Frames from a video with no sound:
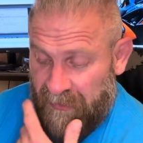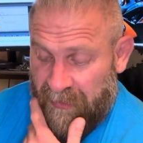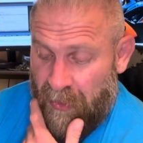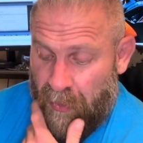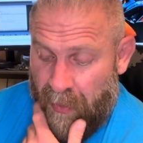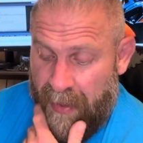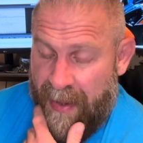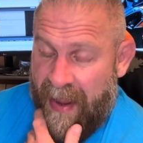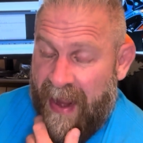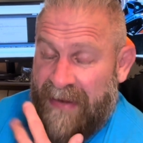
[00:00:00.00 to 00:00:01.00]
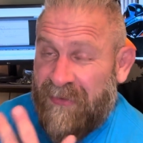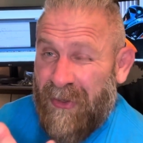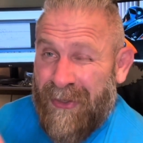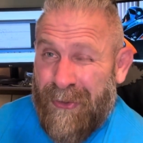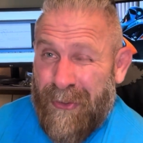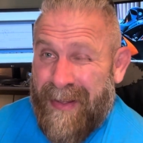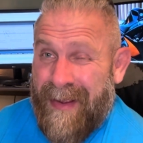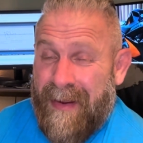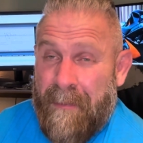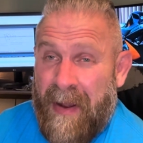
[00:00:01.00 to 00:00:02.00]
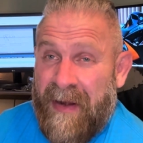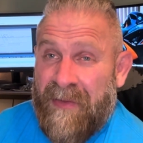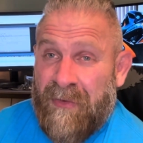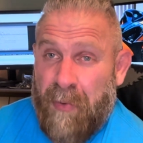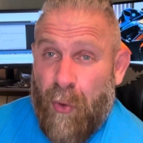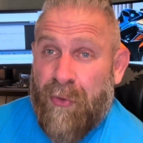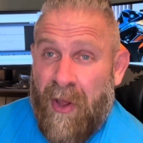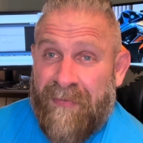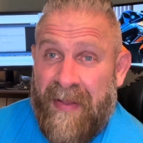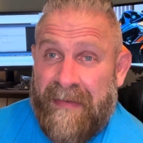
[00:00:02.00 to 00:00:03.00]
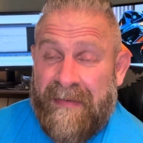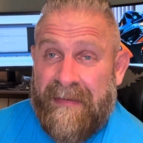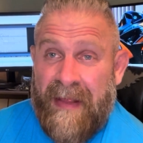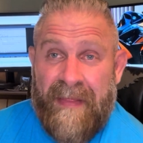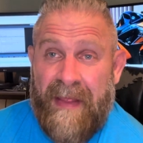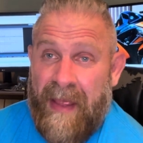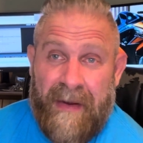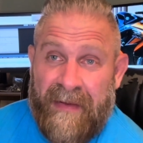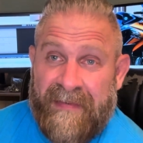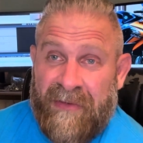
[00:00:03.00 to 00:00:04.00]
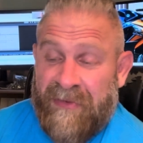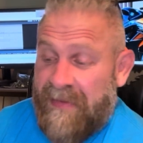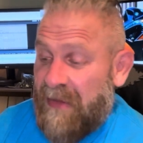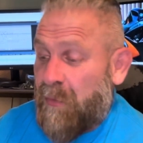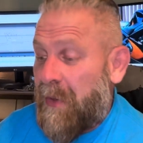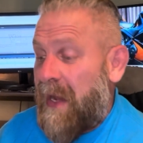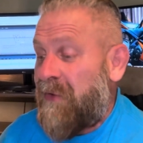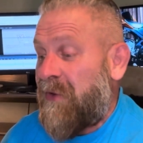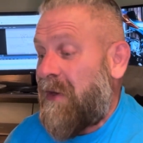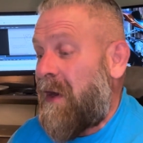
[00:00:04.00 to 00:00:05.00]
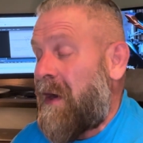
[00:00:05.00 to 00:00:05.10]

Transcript: So I started looking at combining both offenses, and essentially that's what I did.